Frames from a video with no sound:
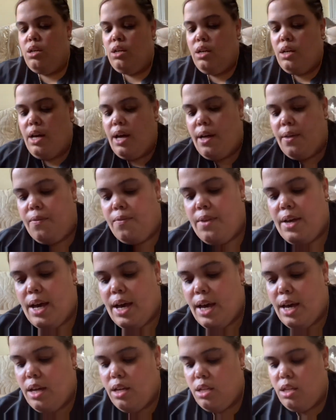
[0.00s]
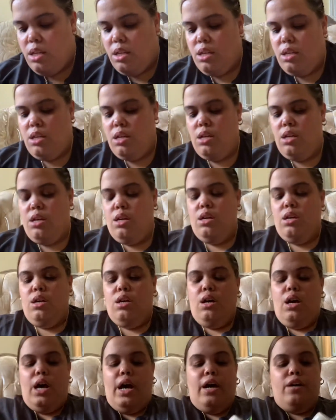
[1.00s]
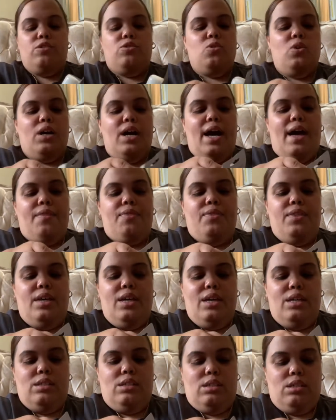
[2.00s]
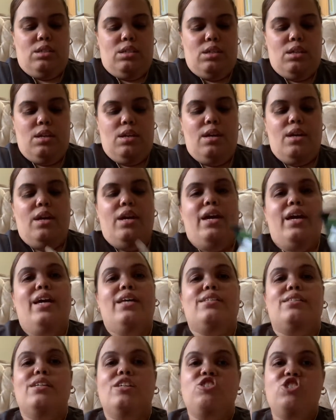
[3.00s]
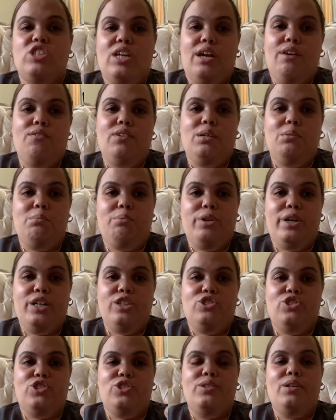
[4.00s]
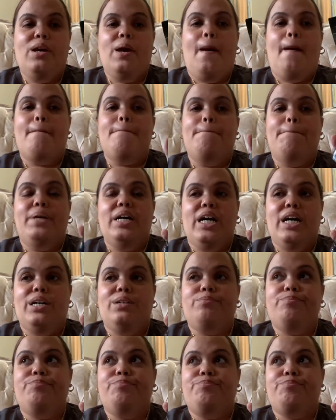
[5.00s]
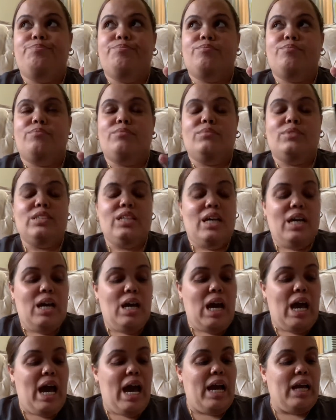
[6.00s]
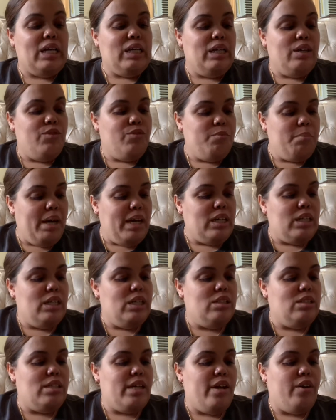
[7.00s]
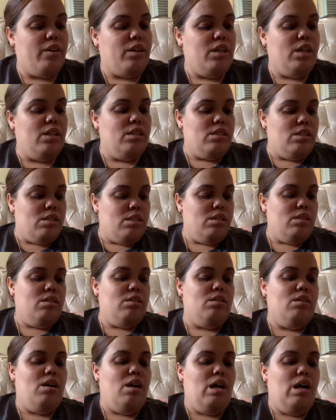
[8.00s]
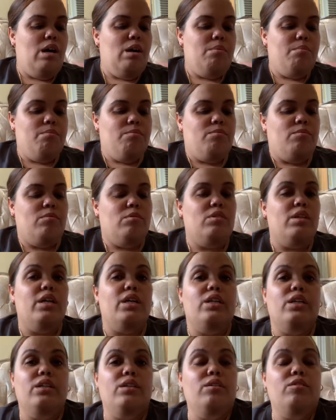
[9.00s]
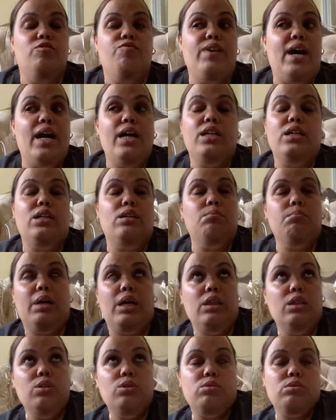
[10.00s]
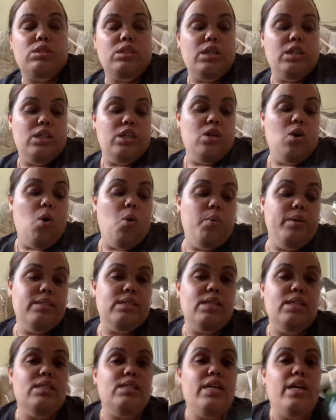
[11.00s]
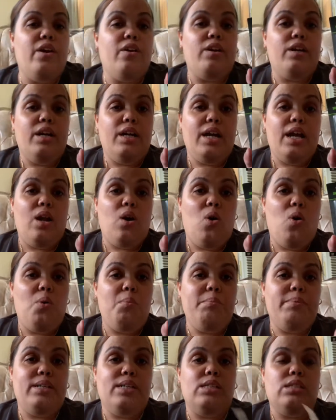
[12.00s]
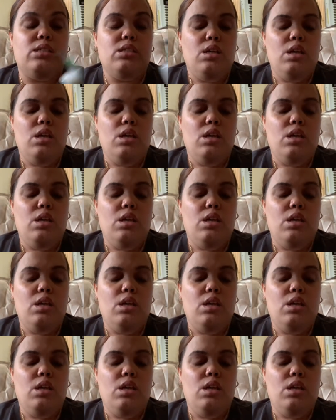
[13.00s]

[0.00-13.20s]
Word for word: got that. I also got this, it's a shaving brush, but I give my kids haircuts, um, the Bonnie, my little son, he always gets a haircut at home because